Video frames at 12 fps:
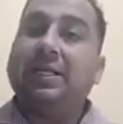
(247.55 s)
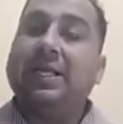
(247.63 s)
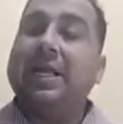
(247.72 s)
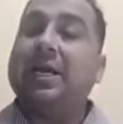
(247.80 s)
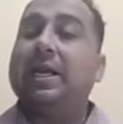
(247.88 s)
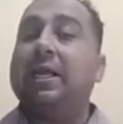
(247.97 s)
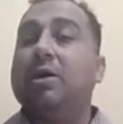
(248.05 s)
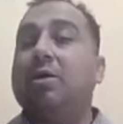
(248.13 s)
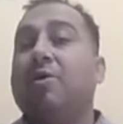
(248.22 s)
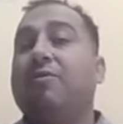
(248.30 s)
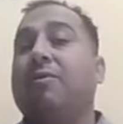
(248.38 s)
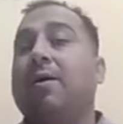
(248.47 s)
degree
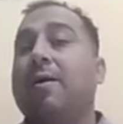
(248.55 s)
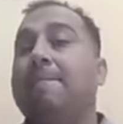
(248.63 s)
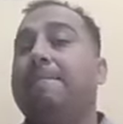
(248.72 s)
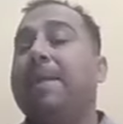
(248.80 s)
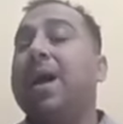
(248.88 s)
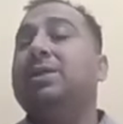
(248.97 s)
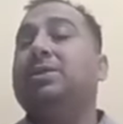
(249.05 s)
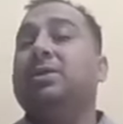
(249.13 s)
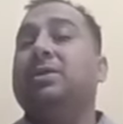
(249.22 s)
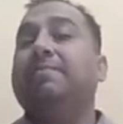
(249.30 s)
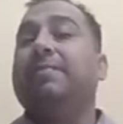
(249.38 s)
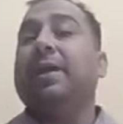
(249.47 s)
of
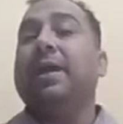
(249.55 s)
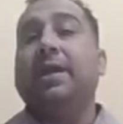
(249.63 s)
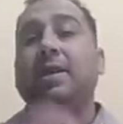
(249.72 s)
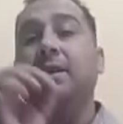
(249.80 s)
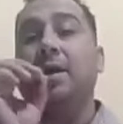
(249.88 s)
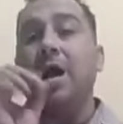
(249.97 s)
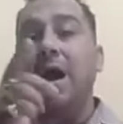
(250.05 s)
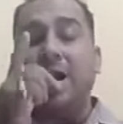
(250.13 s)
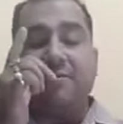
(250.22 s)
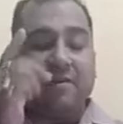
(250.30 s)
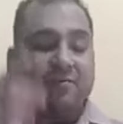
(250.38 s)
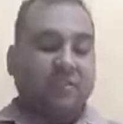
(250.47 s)
comparison in
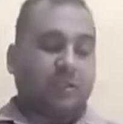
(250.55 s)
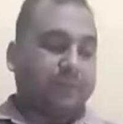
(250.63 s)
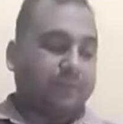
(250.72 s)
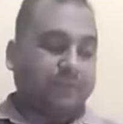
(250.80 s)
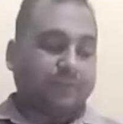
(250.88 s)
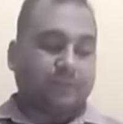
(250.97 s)
adverbs.